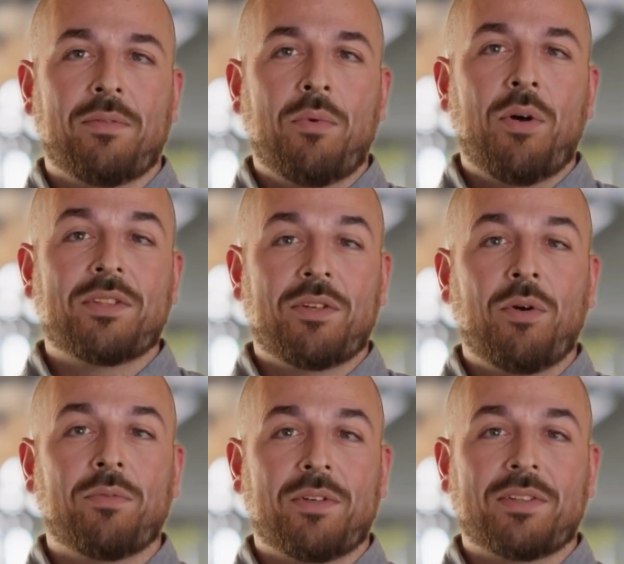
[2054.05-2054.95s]

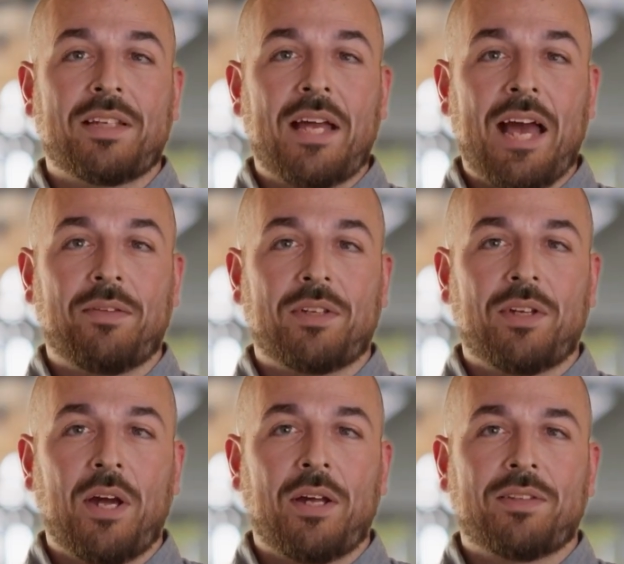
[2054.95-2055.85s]
voiceovers,
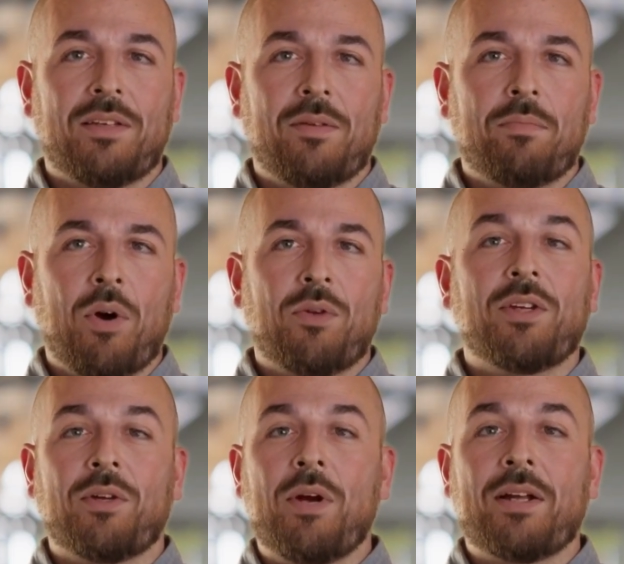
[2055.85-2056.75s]
avatars,
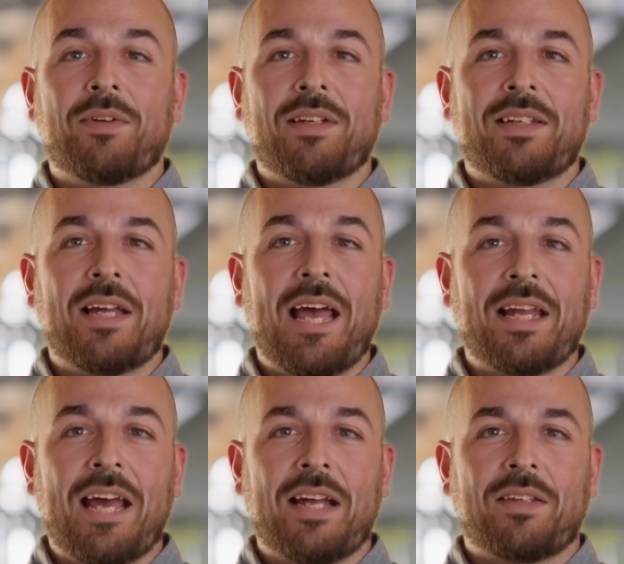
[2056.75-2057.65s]
motion graphics,
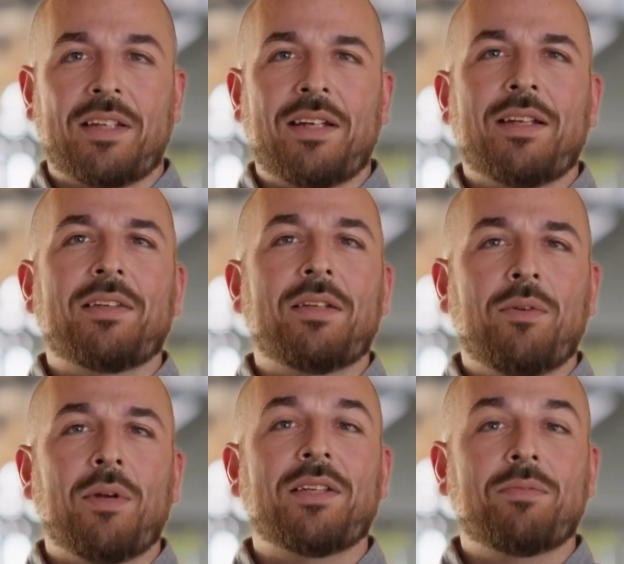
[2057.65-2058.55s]
and analytics
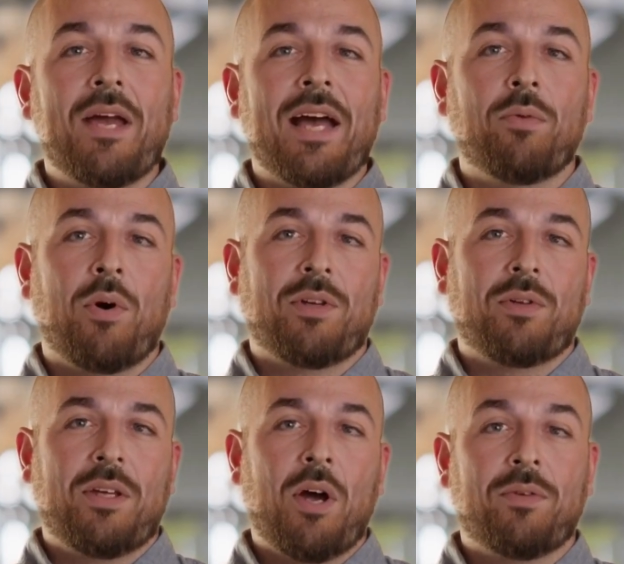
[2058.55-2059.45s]
to expand what you
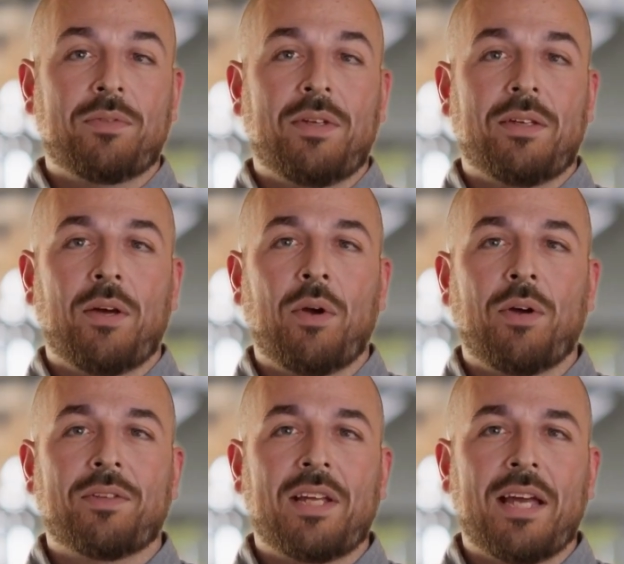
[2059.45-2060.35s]
can offer
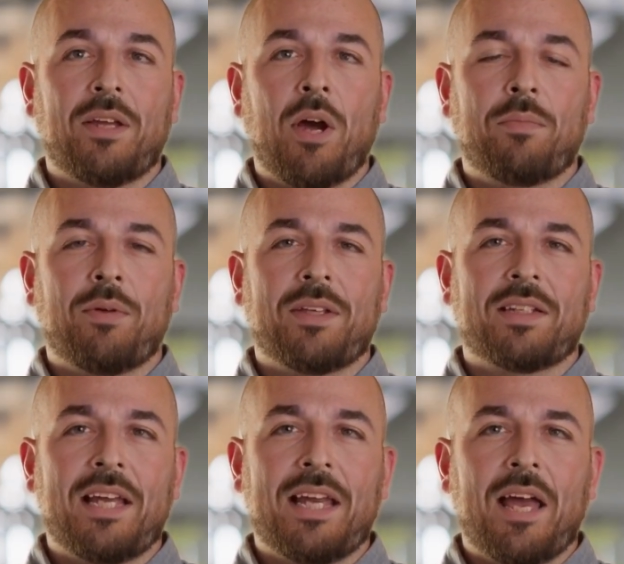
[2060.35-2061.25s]
alongside
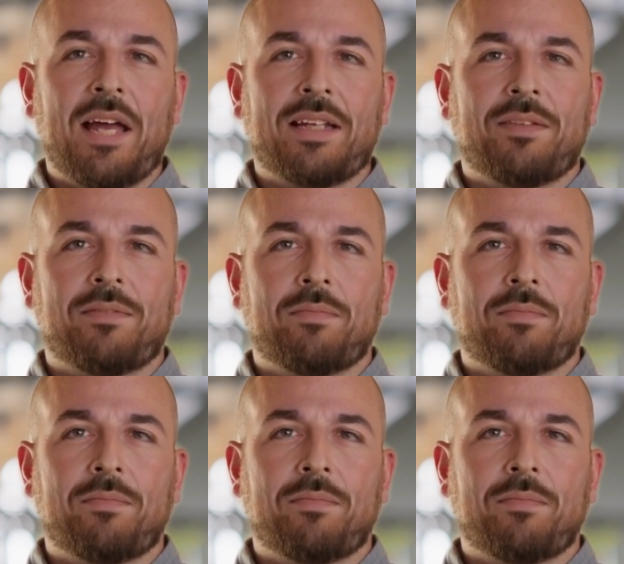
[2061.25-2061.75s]
OmniMint AI.